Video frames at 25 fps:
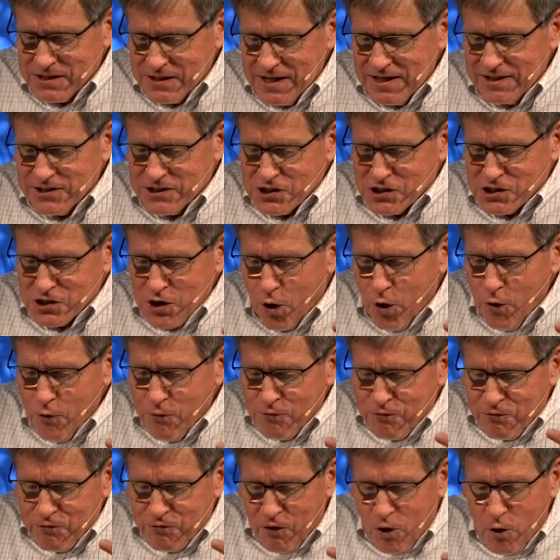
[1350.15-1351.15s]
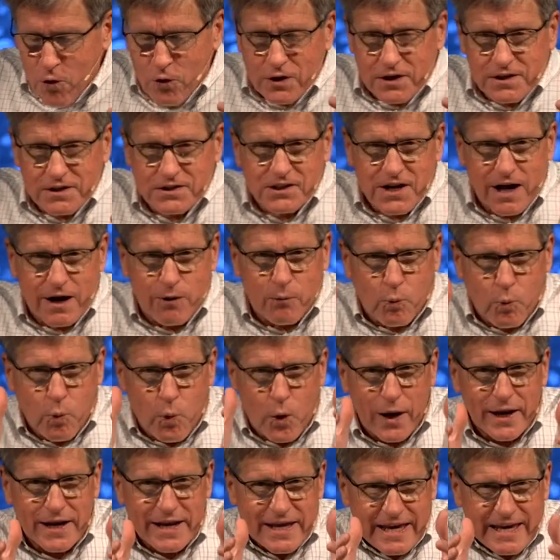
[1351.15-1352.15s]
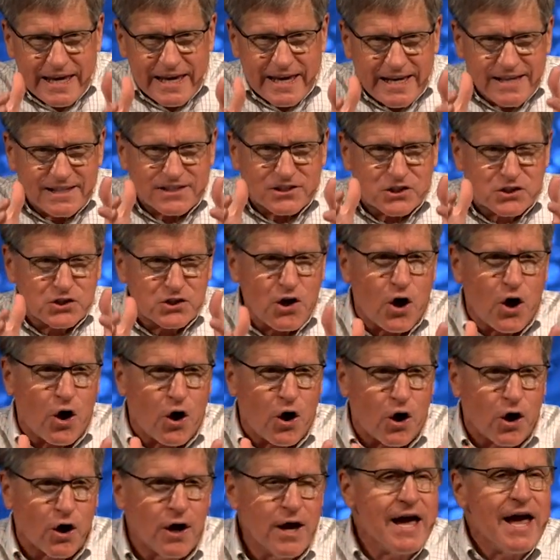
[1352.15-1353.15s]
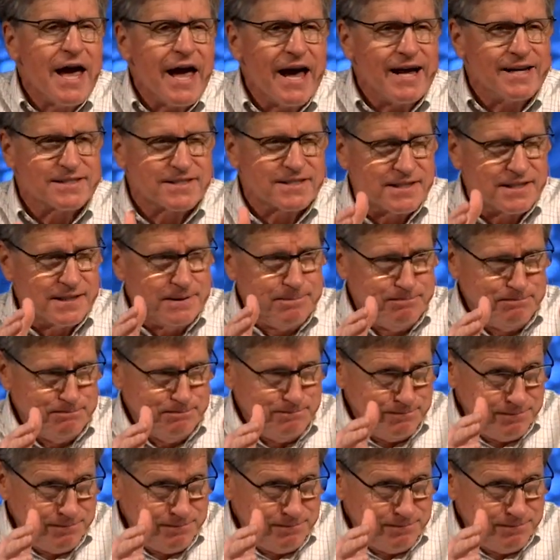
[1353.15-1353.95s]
is so focused on what he saw as the